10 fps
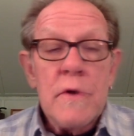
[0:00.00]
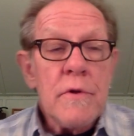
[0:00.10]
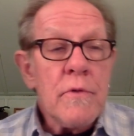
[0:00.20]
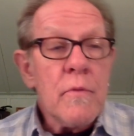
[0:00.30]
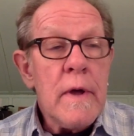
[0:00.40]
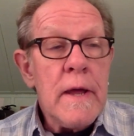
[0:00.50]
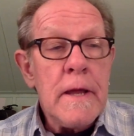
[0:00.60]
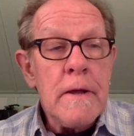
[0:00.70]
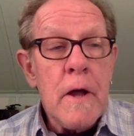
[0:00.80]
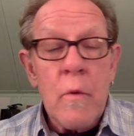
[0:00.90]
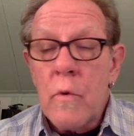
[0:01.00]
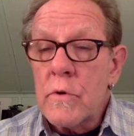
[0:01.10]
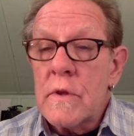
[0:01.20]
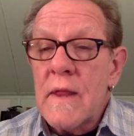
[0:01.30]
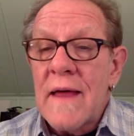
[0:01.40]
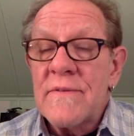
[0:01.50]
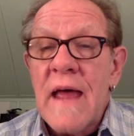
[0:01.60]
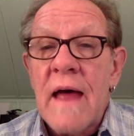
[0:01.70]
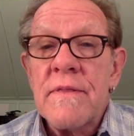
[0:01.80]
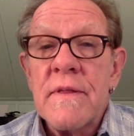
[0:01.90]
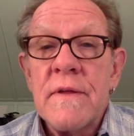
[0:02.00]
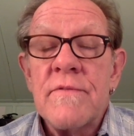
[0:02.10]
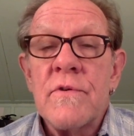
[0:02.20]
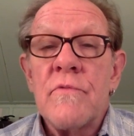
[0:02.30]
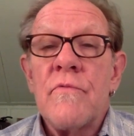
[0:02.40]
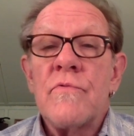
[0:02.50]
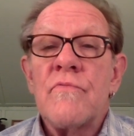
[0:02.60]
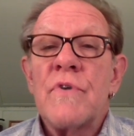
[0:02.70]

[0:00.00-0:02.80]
to the way world-class athletes use